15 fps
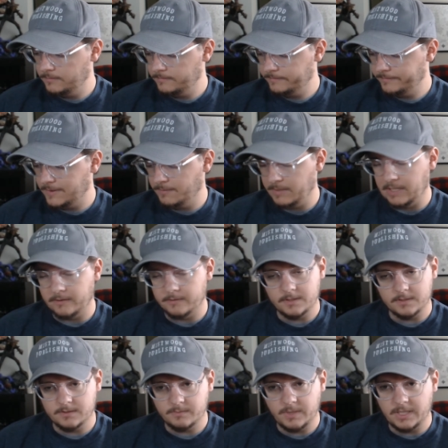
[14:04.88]
the
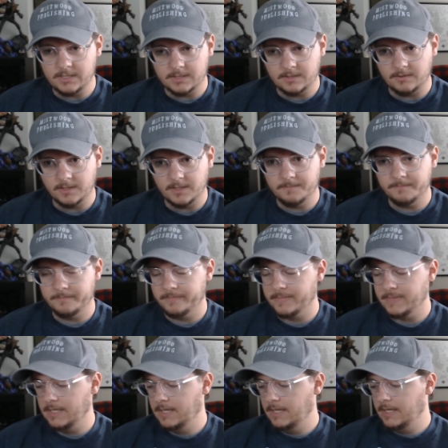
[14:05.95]
mountains basically.
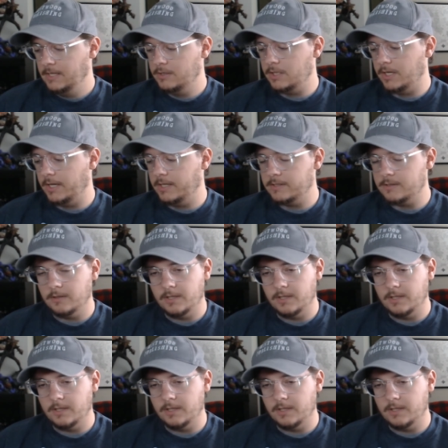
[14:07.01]
Giants